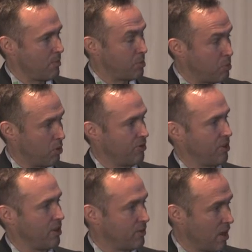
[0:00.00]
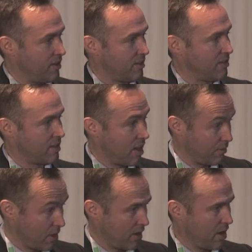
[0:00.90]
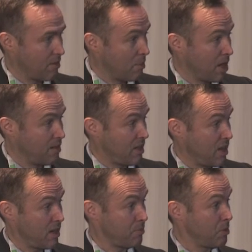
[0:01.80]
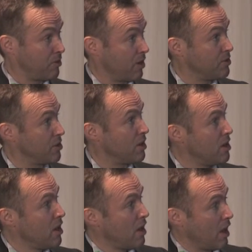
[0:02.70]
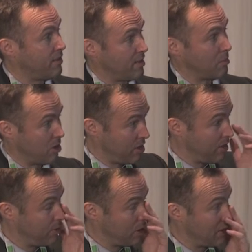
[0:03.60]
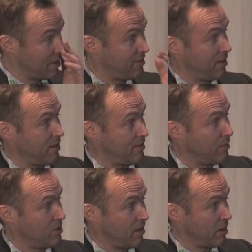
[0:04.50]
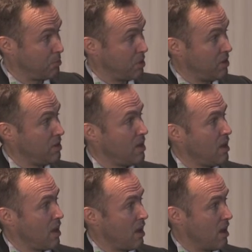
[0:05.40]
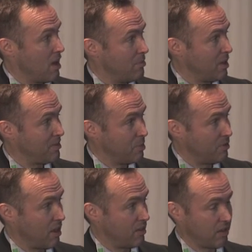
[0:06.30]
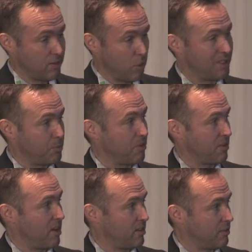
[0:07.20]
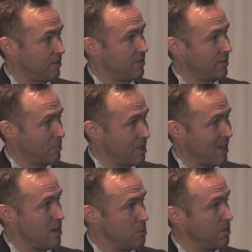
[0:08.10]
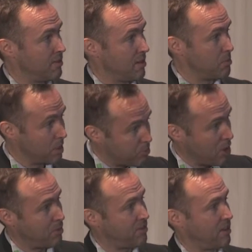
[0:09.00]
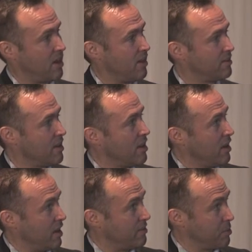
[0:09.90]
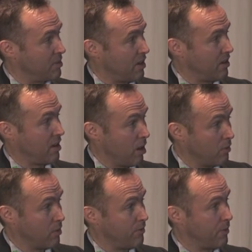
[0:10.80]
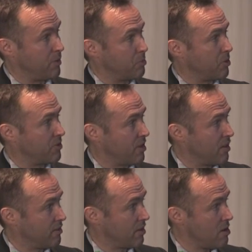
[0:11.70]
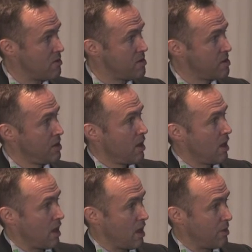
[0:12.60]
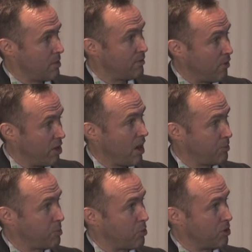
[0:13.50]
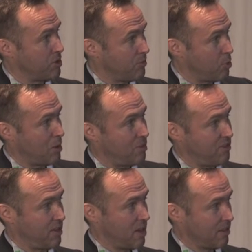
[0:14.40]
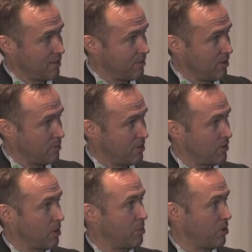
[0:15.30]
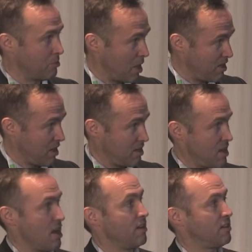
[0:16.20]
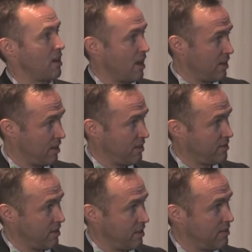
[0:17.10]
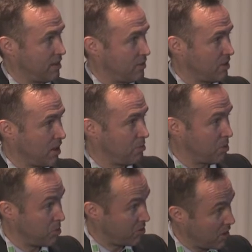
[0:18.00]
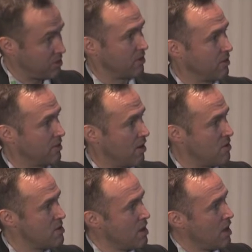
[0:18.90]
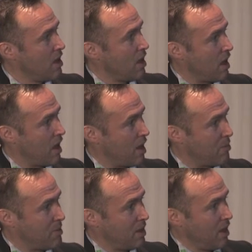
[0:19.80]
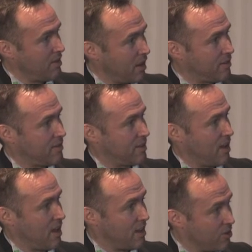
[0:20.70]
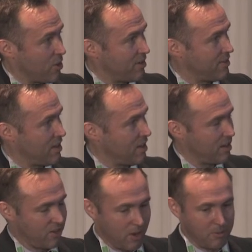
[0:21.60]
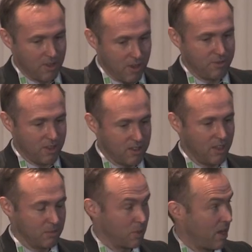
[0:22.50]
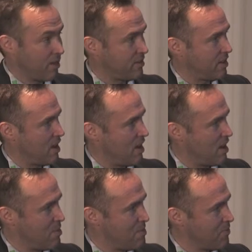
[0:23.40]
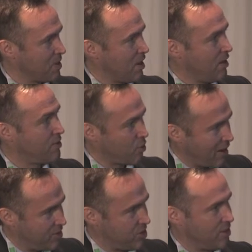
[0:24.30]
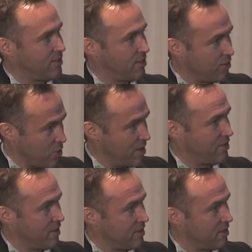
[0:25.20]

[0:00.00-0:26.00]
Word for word: proportion of cases that have got a MYD88 mutation. And similarly, if you look at CD79B, it's mutated in 20% of systemic ABC, but in primary CNS, it's mutated in over 50%. So, a very high proportion of primary CNS lymphomas have got both a MYD88 and a CD79B mutation. So that's interesting in terms of thinking about strategies to treat